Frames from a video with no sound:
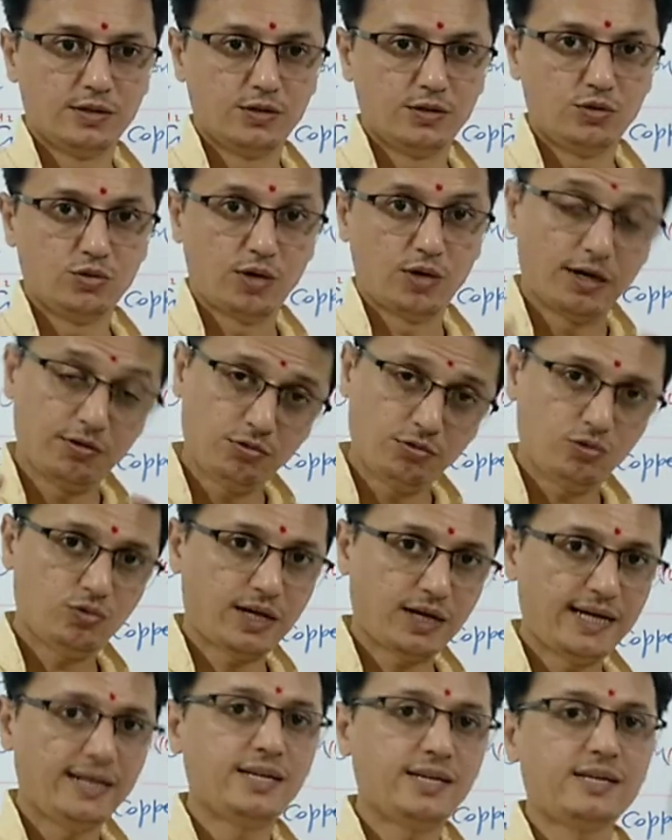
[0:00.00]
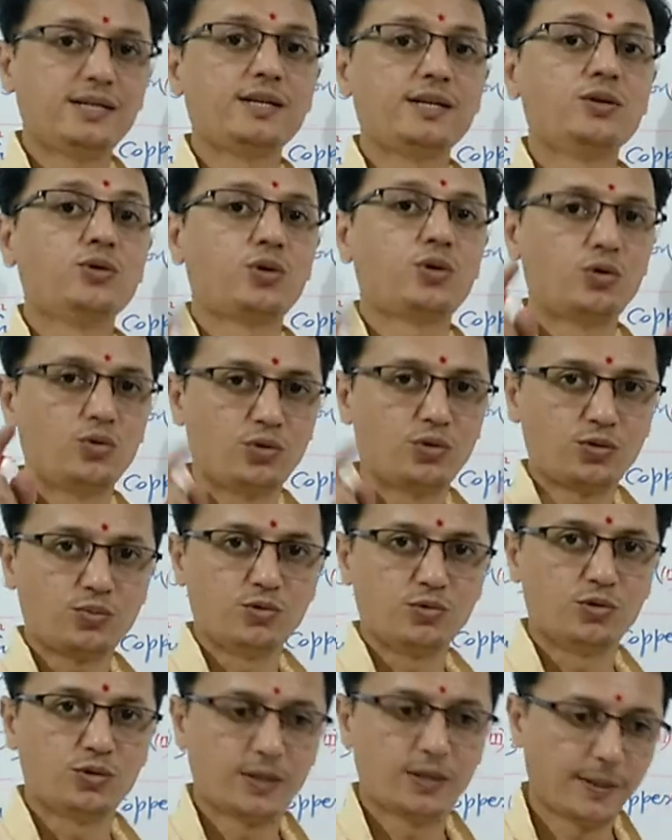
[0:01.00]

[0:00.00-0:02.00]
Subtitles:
You have to write it in your notebook.